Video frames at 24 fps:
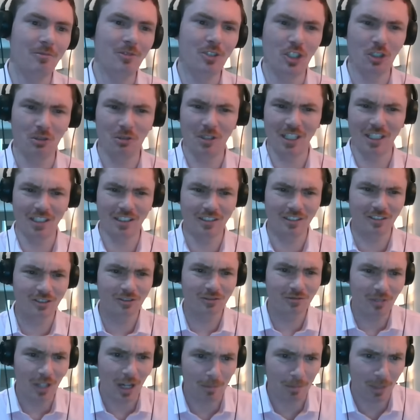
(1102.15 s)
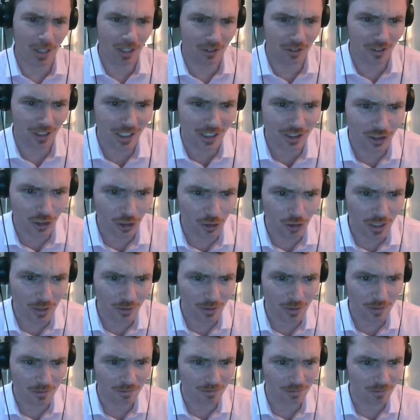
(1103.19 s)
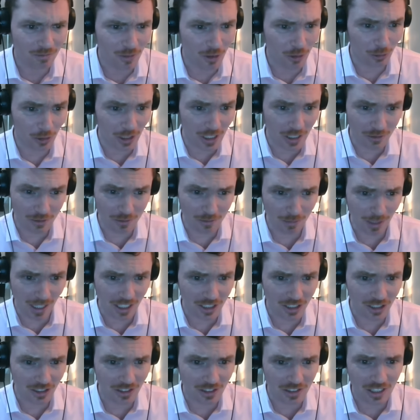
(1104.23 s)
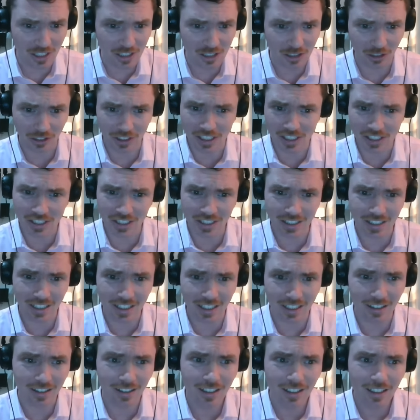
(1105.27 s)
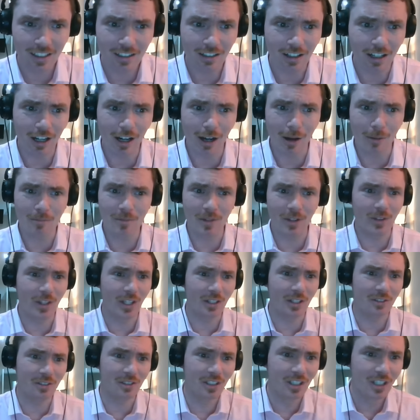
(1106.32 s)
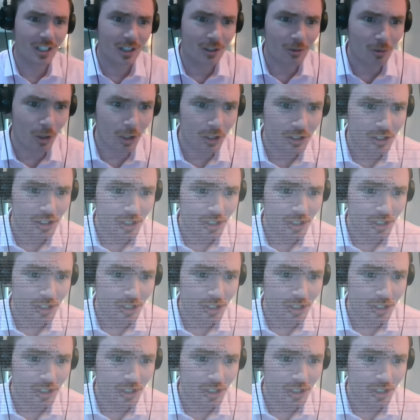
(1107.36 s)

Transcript: doing apparently three different bachelor's he's got listed there. And then 1,